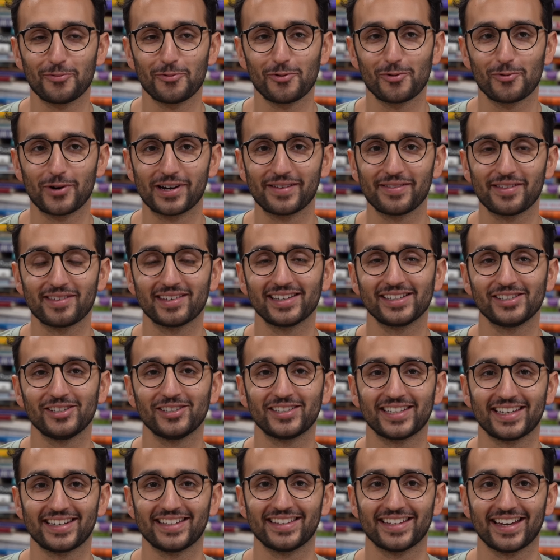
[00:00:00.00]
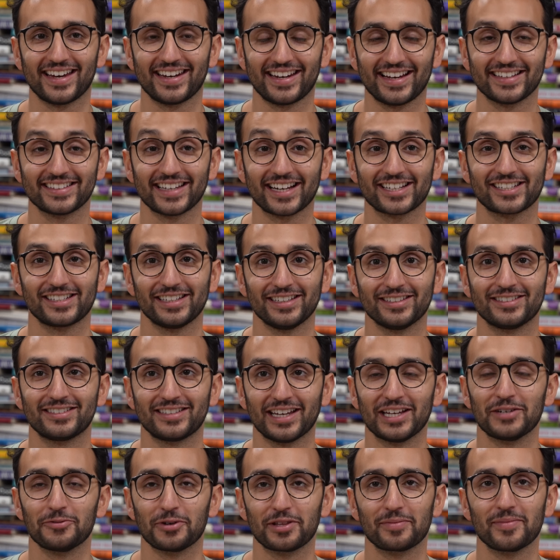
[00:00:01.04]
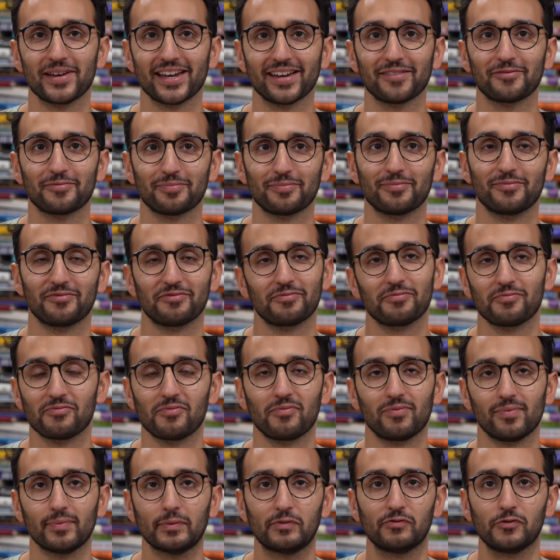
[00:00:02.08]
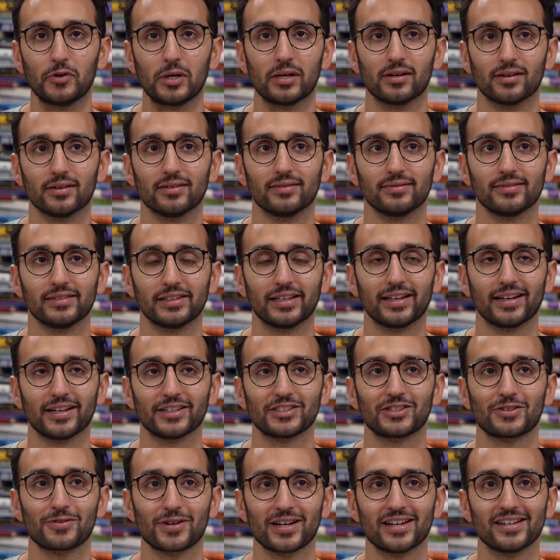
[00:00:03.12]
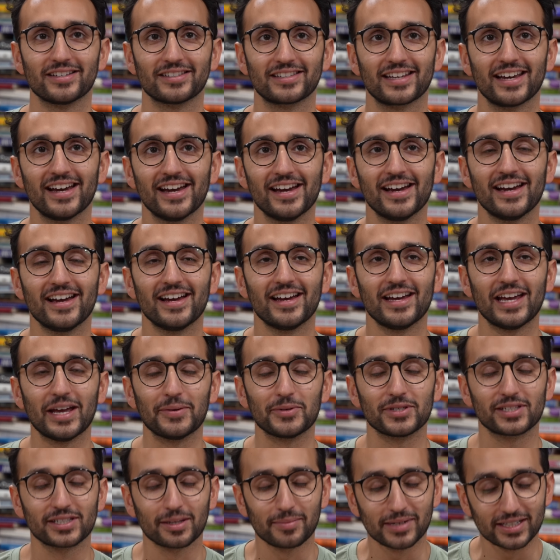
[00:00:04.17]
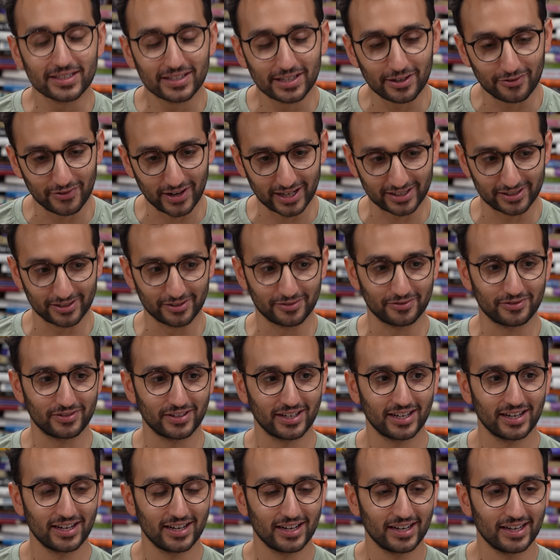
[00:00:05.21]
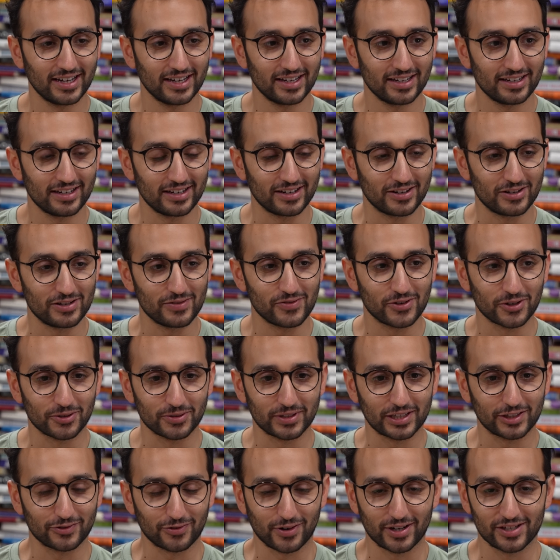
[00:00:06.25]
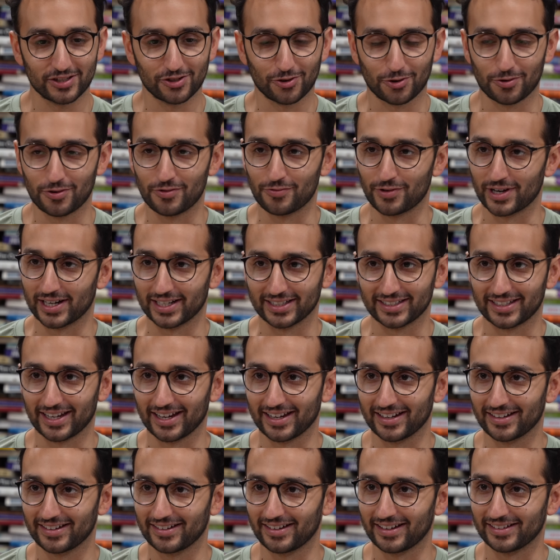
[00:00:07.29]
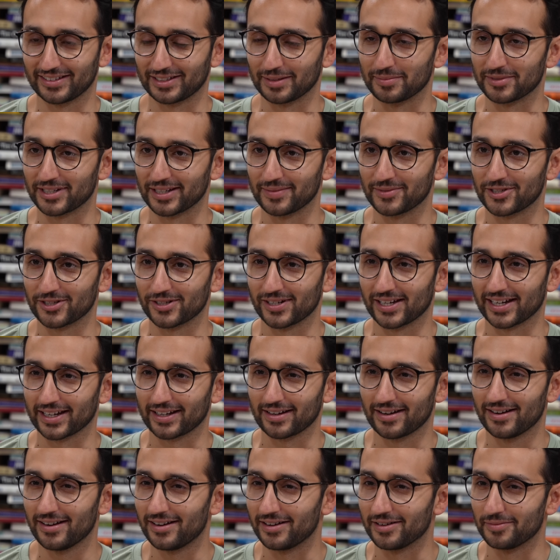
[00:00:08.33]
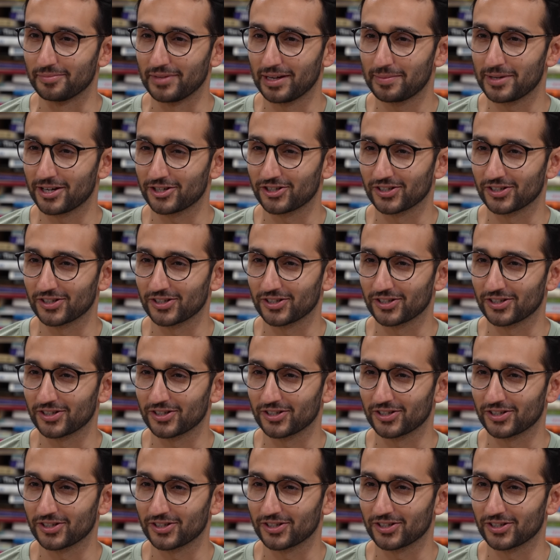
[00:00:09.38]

one of the things you said in that has actually stayed with me for the last three years. It was something to the effect of, you know, you've got all these friends who are in real estate and sometimes you're like, huh, maybe I